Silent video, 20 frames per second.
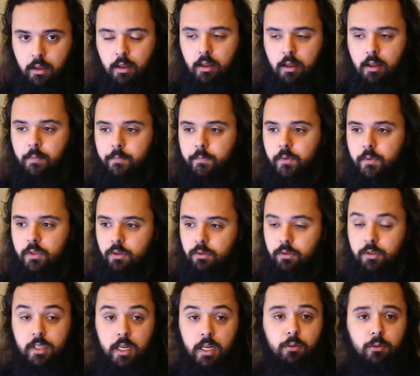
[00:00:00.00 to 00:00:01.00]
So to
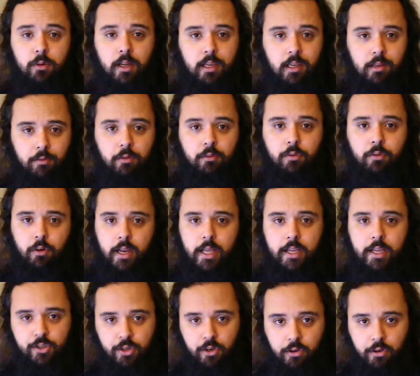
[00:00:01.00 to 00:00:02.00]
tell you, like even for
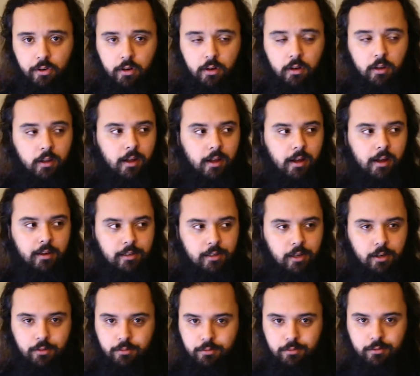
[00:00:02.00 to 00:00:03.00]
leisure, I
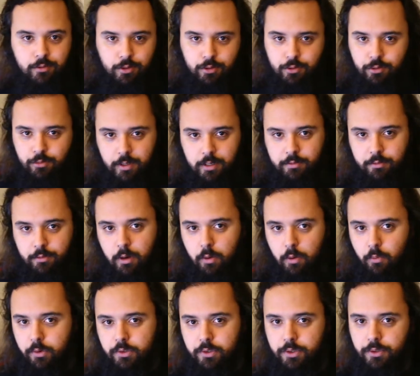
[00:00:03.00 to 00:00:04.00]
can't do whatever I want
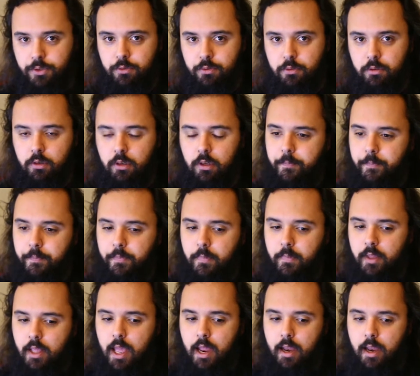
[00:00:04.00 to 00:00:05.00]
to do.
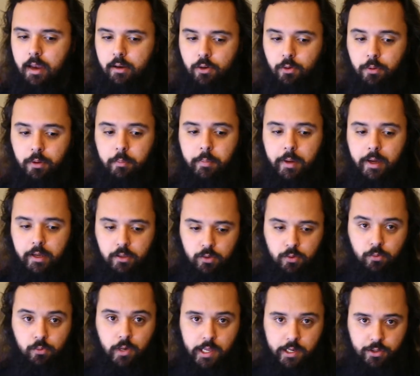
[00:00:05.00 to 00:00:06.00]
And going back to
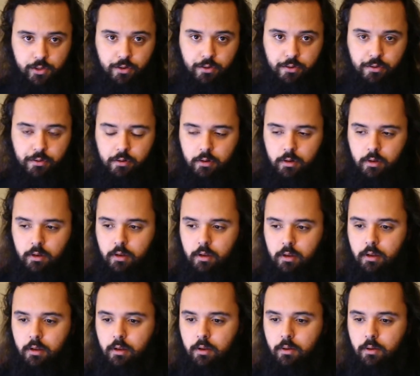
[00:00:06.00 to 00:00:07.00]
leisure,
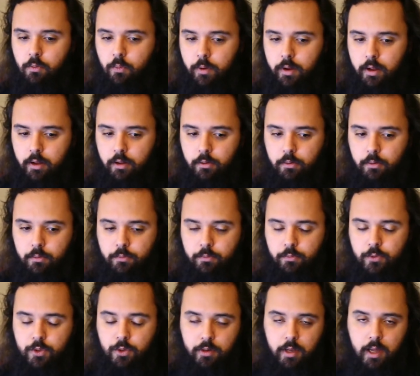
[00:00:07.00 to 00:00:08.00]
well,
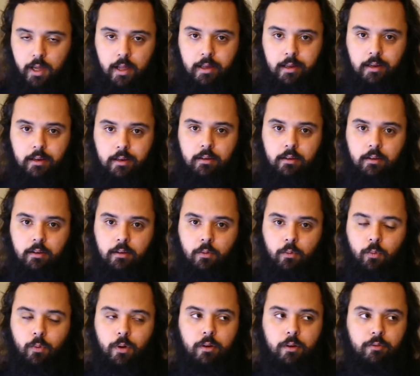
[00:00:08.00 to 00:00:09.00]
tonight
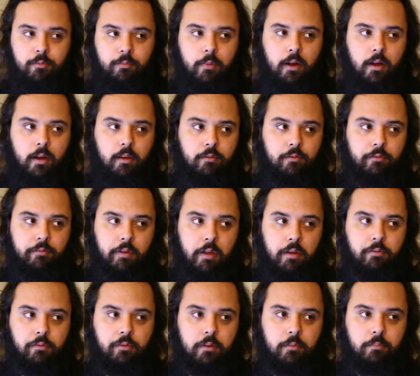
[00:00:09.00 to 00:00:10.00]
one of my
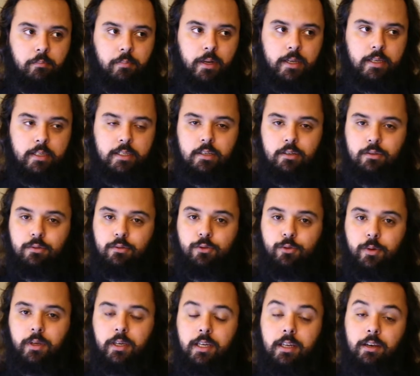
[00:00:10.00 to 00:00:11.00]
favorite places to drink
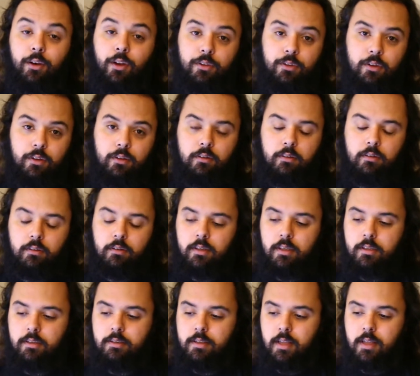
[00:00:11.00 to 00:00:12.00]
in London
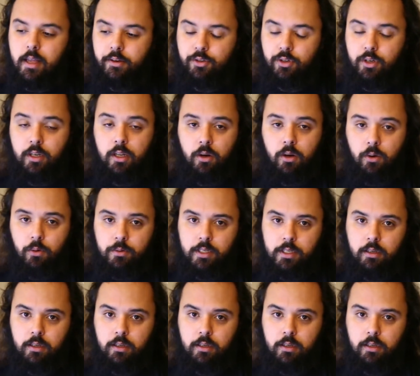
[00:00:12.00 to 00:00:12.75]
is actually closing.